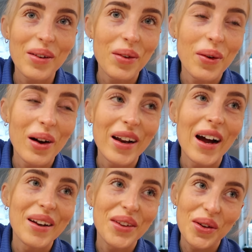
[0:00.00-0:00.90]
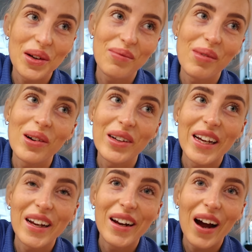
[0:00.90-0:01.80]
everyone and good
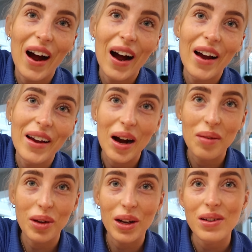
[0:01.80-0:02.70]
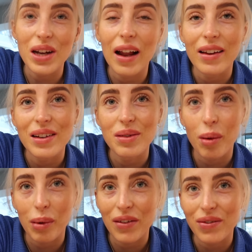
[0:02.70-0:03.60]
morning. I am gonna challenge my
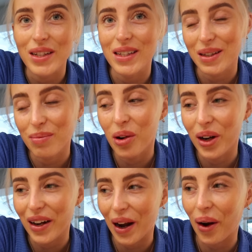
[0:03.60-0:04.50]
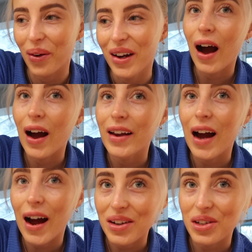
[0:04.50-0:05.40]
breakfast this morning now. I
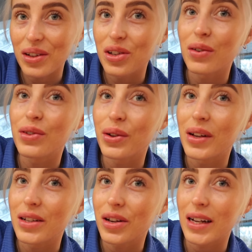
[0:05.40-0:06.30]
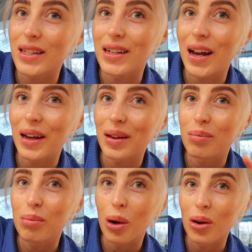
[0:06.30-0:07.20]
actually should have done this yesterday,
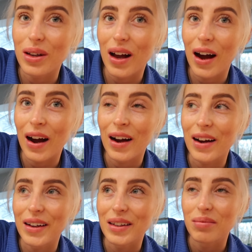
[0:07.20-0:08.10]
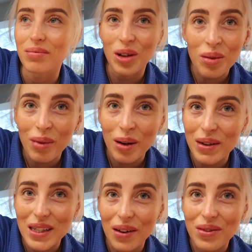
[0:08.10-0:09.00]
but I couldn't bring
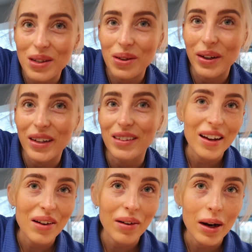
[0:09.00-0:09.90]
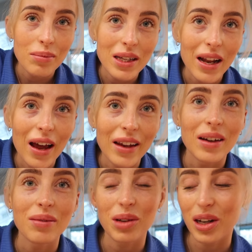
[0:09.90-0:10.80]
myself to do it. Here I am today,
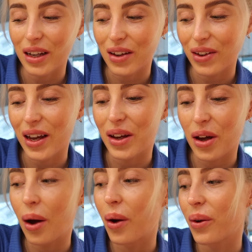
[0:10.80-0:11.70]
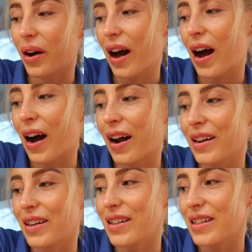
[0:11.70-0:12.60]
gonna give it a go,
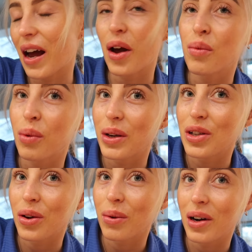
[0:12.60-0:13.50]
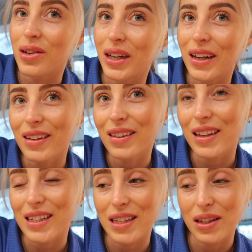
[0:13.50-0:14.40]
and I hope you enjoy watching.
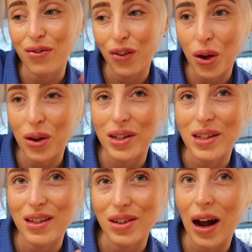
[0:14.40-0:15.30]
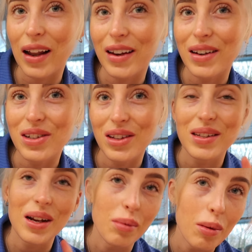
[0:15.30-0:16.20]
This is the first challenge, there's
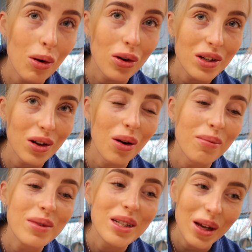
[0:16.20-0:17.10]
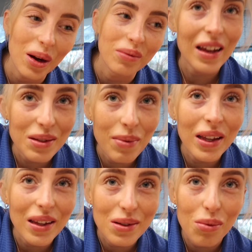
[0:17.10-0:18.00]
gonna be more to come. So let's
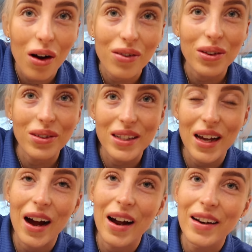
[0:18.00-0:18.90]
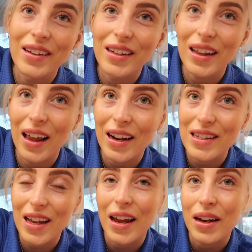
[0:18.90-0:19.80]
make these waffles and
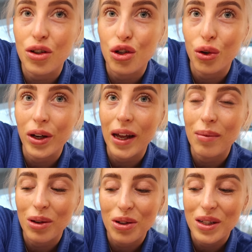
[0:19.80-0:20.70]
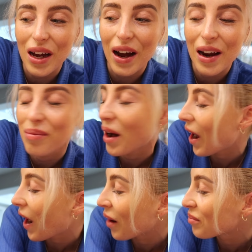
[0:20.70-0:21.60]
let's enjoy them, because I am
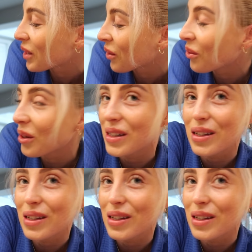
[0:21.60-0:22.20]
absolutely